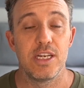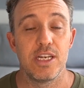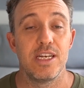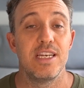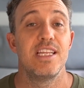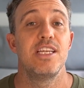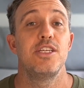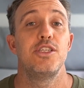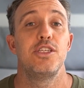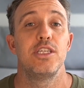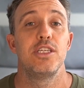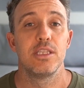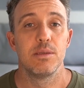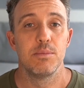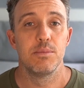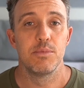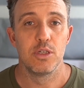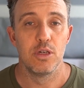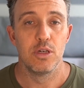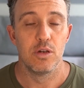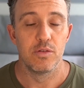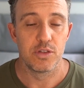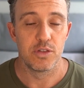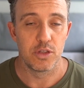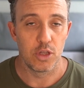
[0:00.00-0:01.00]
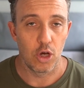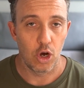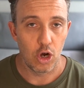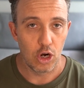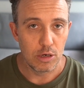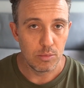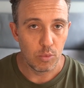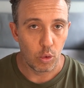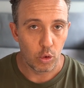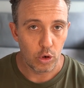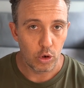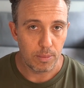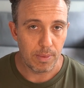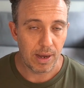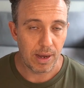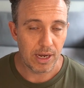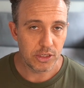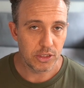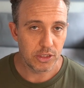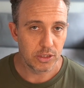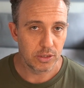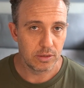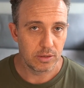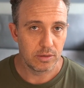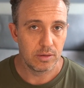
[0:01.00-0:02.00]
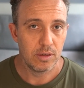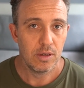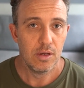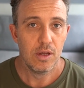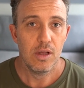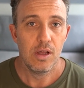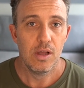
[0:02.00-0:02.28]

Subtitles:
niching themselves in the home automation